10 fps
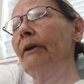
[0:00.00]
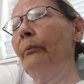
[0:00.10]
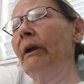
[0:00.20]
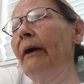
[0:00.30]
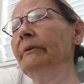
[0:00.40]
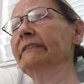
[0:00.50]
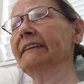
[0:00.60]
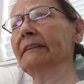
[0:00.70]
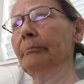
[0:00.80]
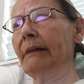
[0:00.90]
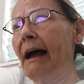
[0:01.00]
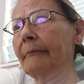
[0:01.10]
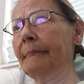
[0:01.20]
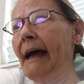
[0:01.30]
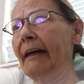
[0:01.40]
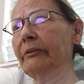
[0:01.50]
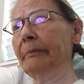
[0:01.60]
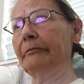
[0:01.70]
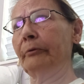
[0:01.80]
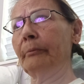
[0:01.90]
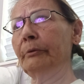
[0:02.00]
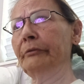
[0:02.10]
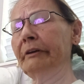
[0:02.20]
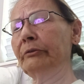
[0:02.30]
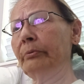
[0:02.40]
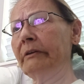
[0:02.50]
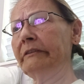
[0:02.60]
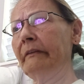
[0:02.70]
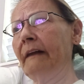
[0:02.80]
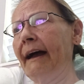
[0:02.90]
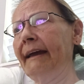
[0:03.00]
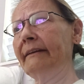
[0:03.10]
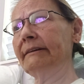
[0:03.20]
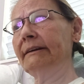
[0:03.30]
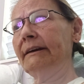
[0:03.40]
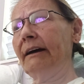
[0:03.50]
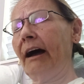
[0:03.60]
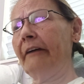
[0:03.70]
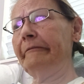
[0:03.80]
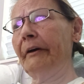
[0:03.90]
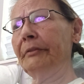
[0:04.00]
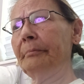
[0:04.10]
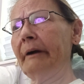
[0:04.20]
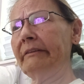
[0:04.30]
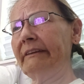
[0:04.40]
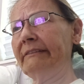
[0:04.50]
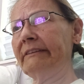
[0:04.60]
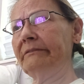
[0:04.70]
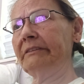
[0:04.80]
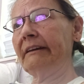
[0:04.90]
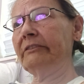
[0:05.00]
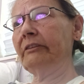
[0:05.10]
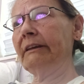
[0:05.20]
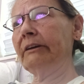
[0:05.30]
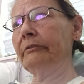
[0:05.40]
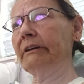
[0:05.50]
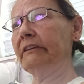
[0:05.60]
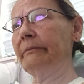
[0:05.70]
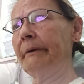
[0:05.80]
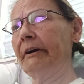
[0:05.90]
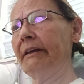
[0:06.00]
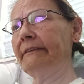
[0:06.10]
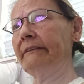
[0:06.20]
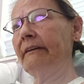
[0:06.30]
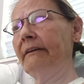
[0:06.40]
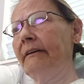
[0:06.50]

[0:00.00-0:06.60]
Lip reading: When I was in the black mass before moving towards the light, I felt the presence of such lingering spirits.